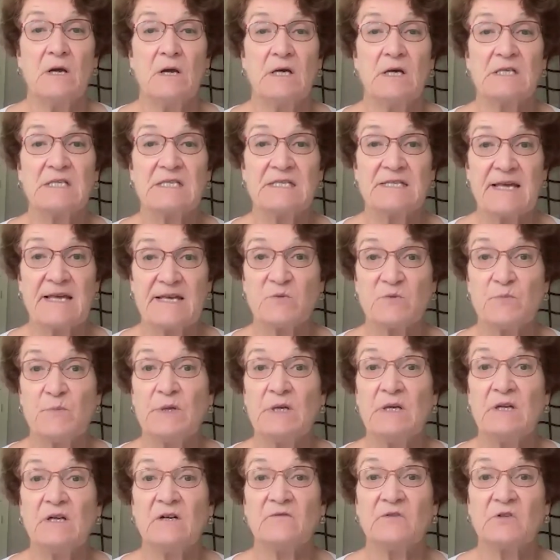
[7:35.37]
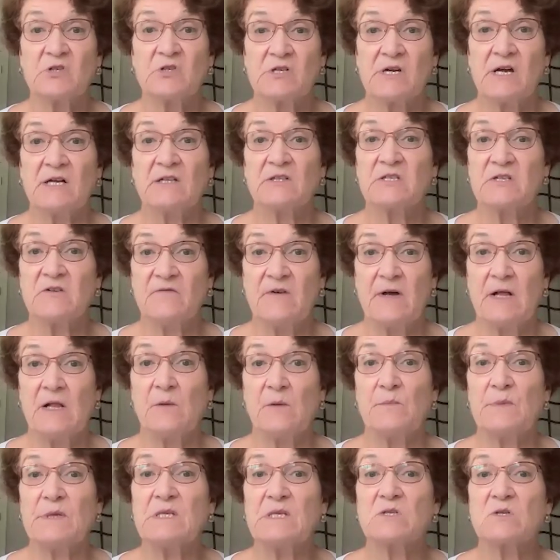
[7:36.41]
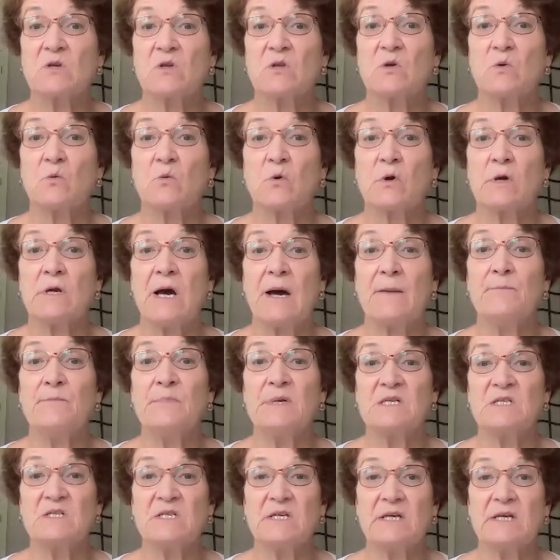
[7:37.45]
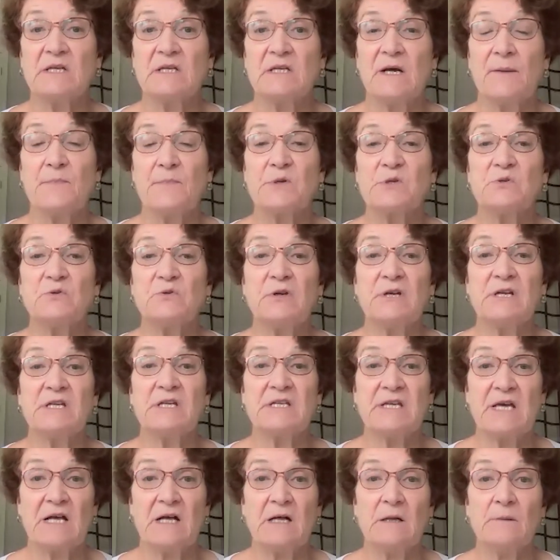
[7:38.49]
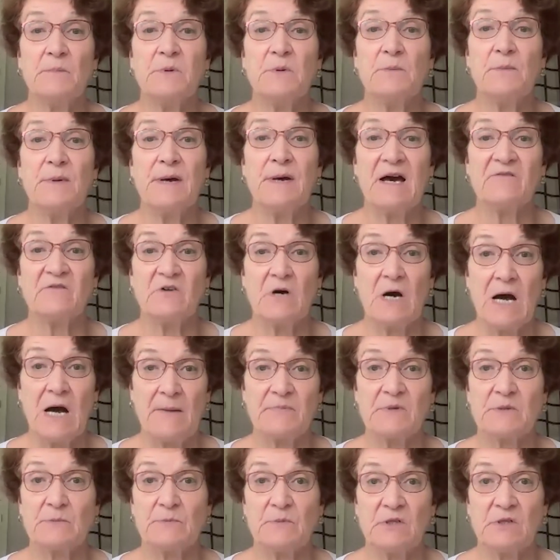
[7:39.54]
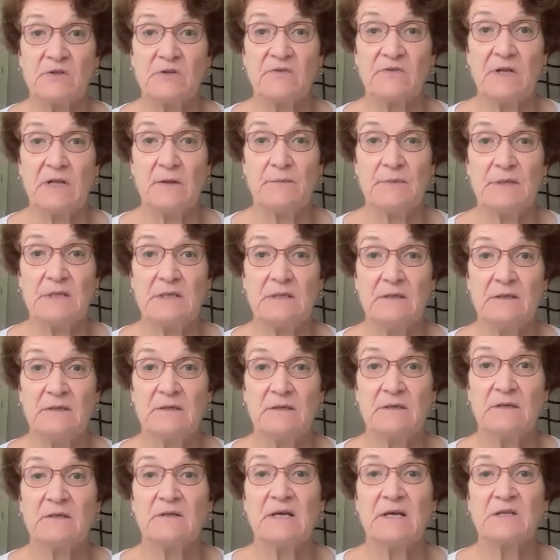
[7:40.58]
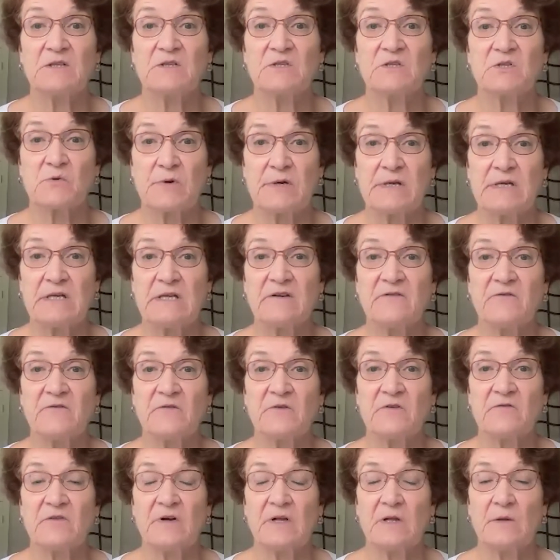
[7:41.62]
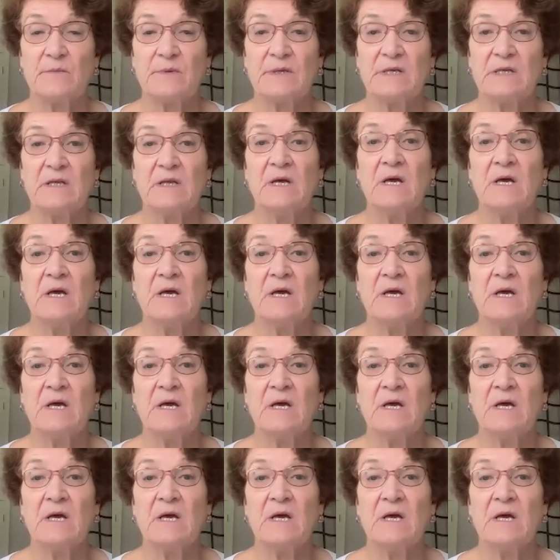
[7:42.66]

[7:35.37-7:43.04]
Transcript: assessment of a child's development so that we're not missing an opportunity to help them have optimal development. That's screening for development.